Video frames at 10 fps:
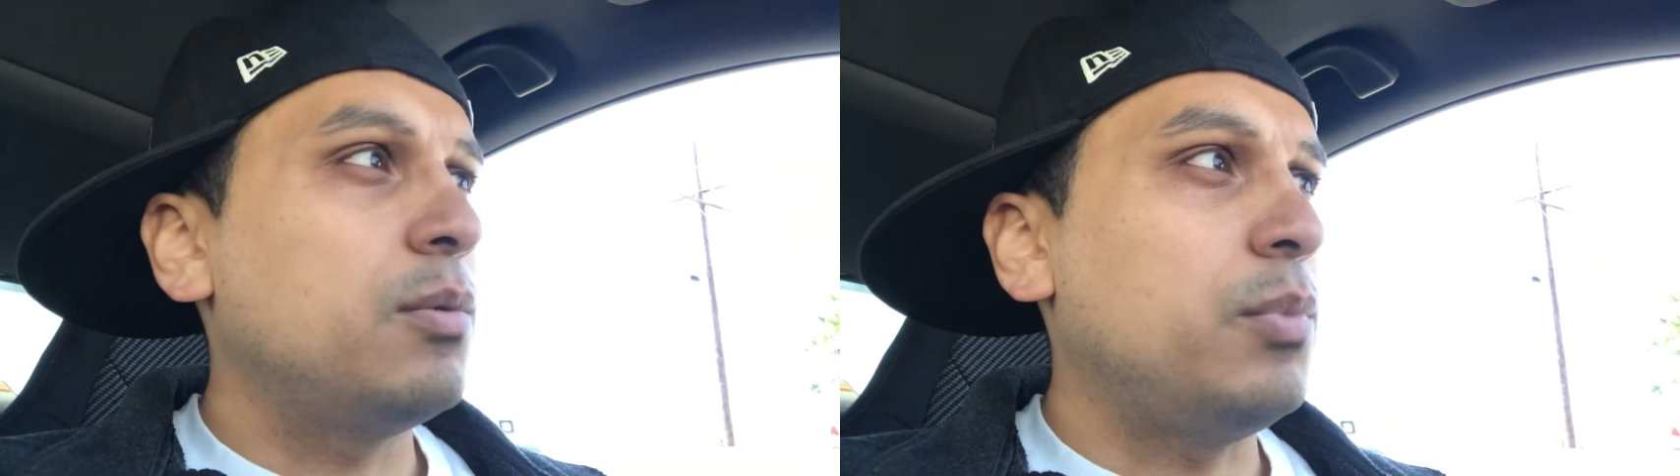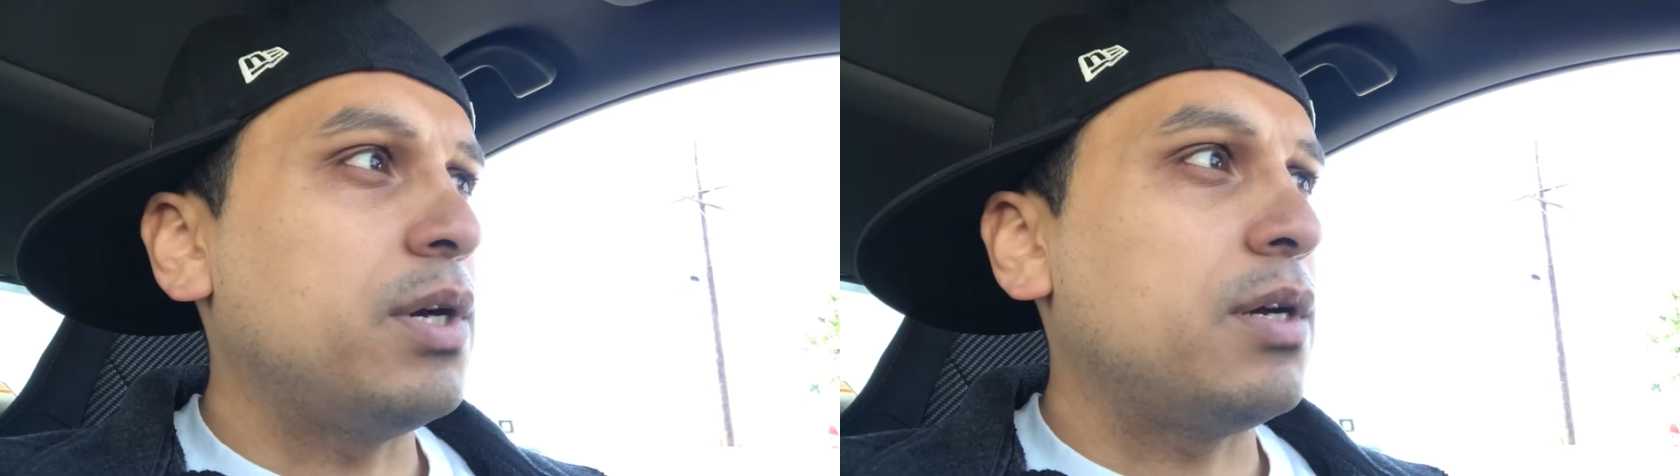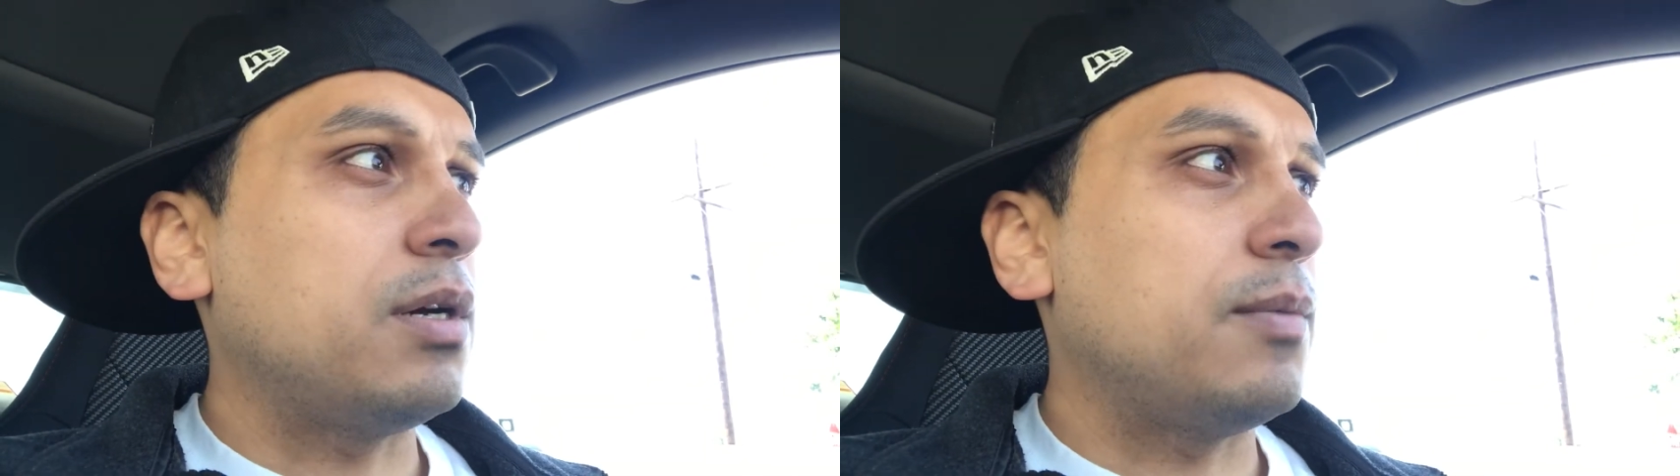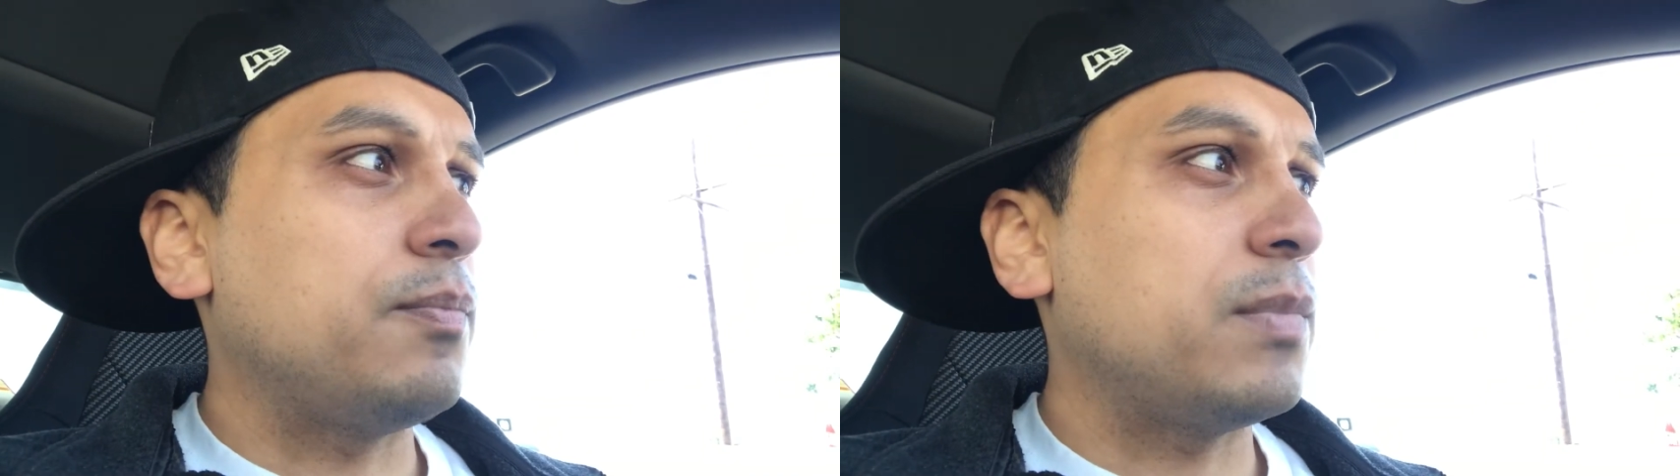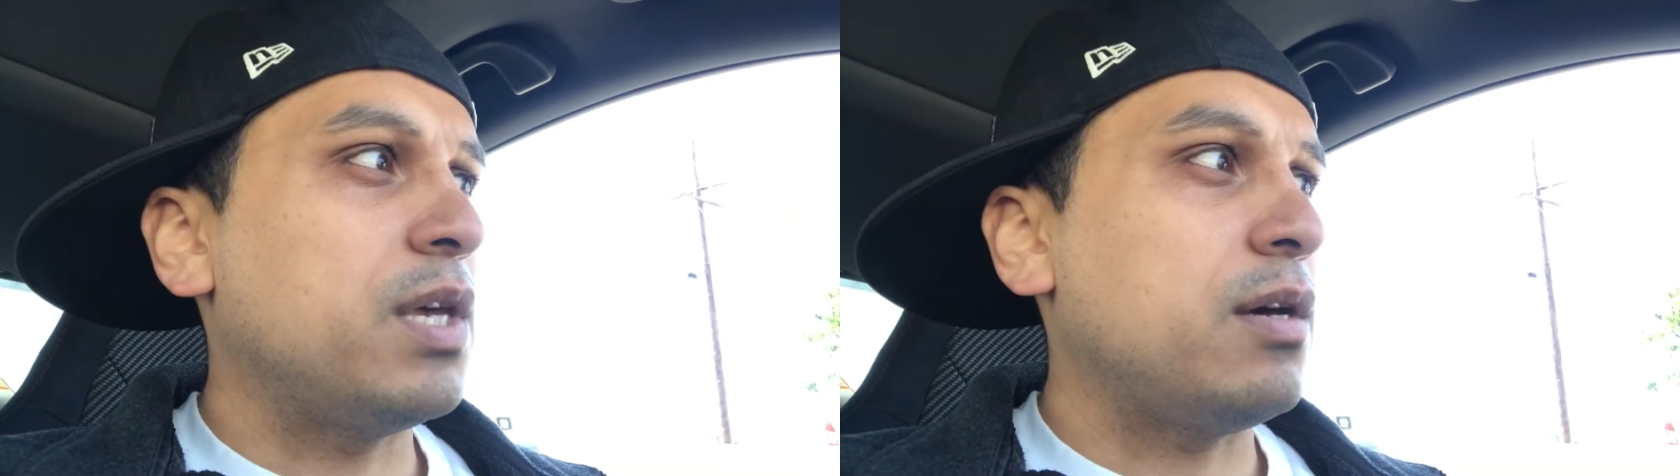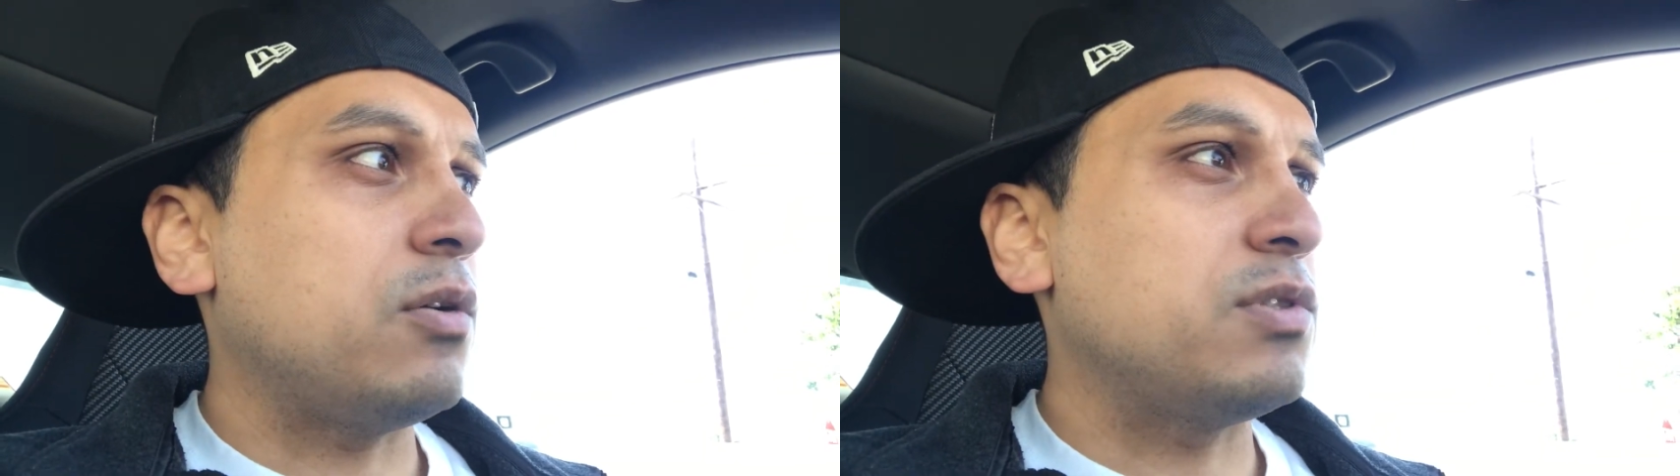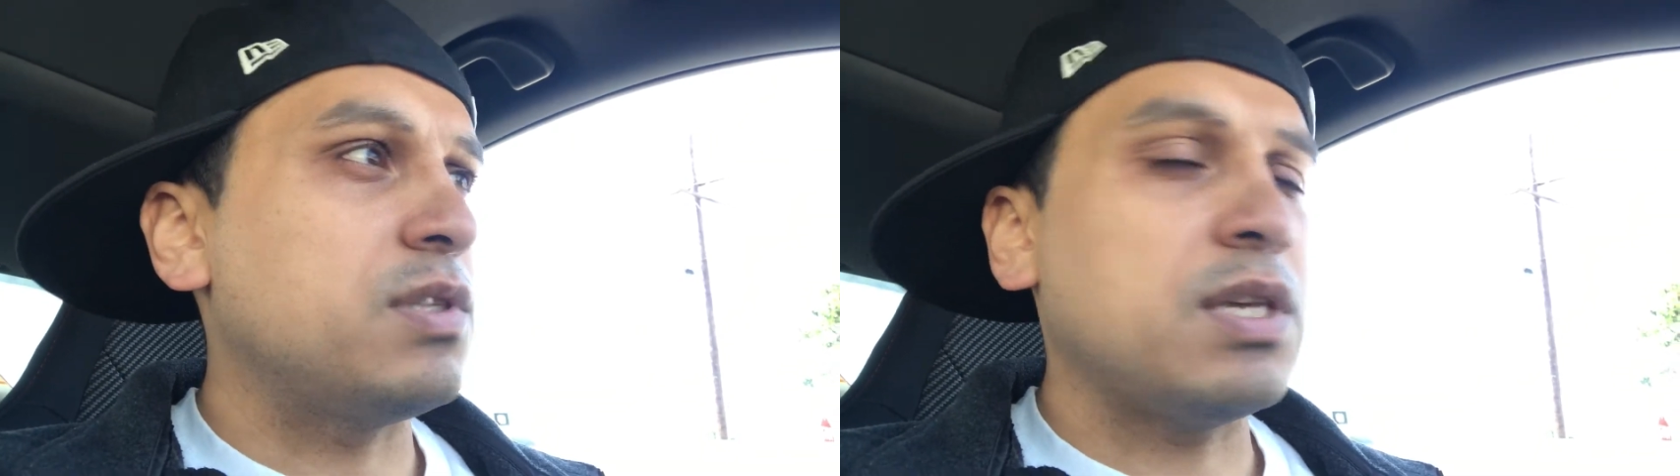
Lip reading: But yeah, it holds the